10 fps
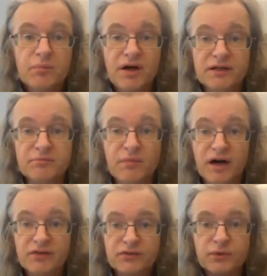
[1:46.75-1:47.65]
But
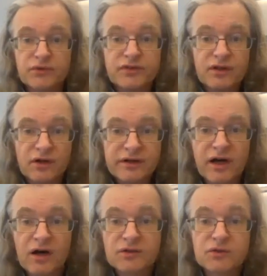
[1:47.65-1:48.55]
my students learn
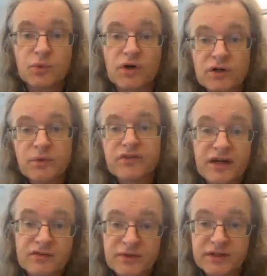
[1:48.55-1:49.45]
how to work with
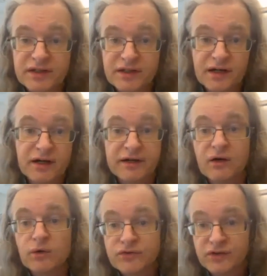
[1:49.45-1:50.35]
X-ray data and
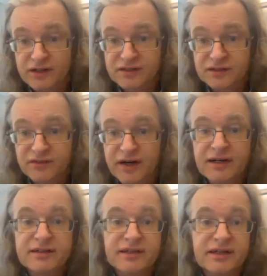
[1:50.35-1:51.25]
also
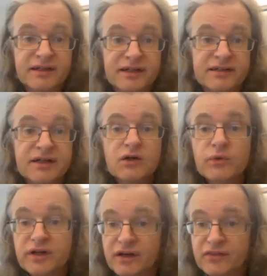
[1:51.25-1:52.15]
ultraviolet data
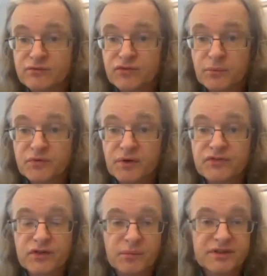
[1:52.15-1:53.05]
we get them from
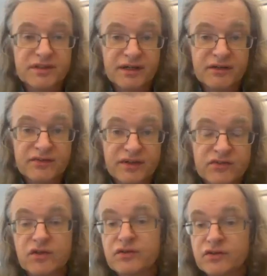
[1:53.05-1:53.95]
Swift simultaneously,
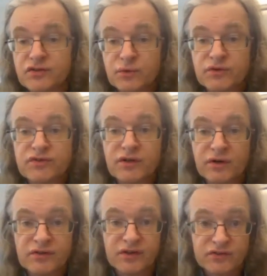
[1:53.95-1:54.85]
so the students
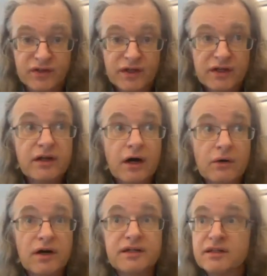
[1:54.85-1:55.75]
learn this. Now,
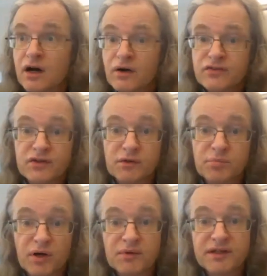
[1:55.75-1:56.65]
right now, as you can
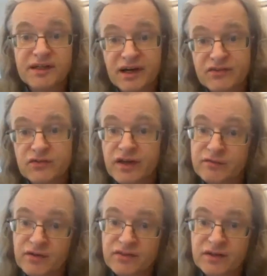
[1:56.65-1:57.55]
probably guess, is
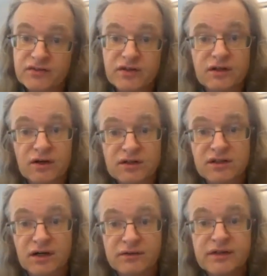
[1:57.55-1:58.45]
everything is on
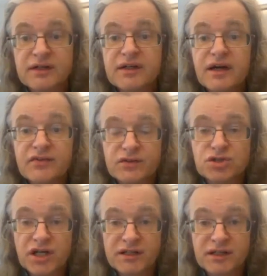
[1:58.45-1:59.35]
lockdown, is on
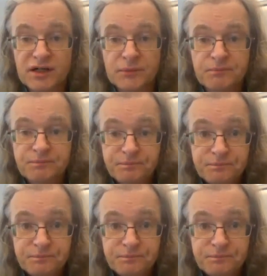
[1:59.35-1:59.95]
shutdown,